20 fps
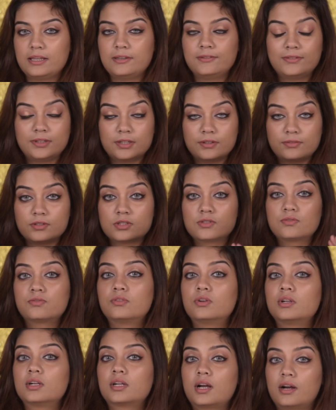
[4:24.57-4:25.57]
Even if it's
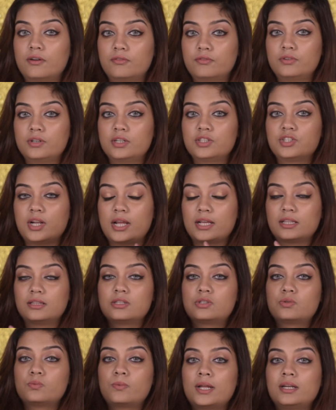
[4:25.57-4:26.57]
full coverage like
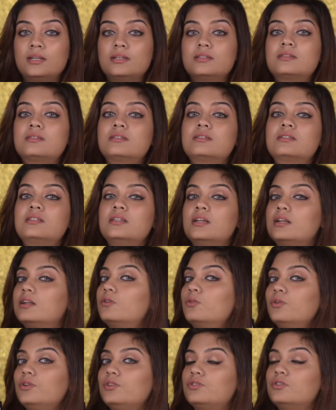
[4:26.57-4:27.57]
this one, it's
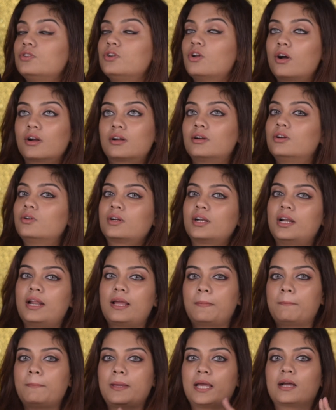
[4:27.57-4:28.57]
still going to not look
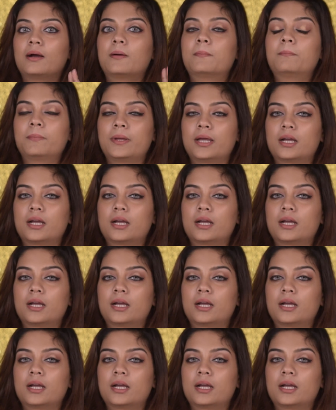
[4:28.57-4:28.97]
like makeup.